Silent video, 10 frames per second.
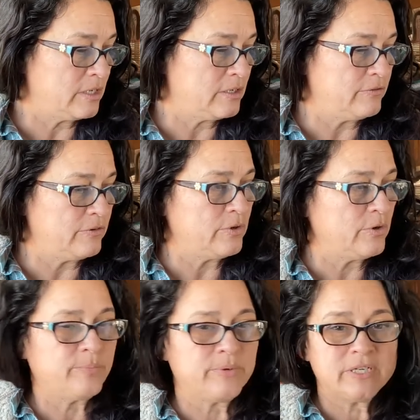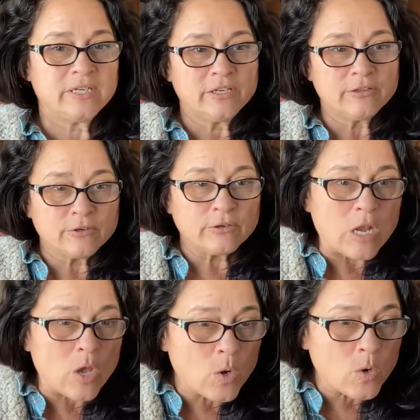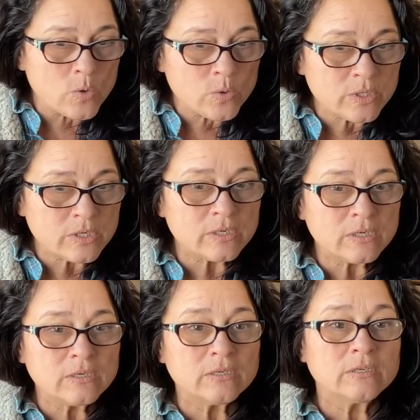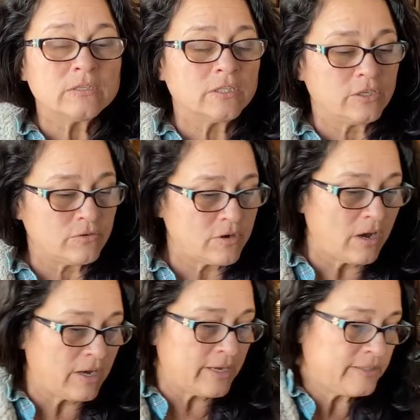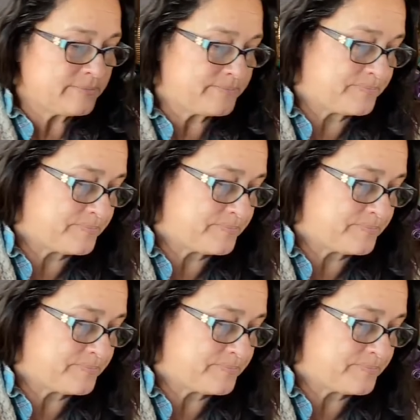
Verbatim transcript: if your particular loan that you got.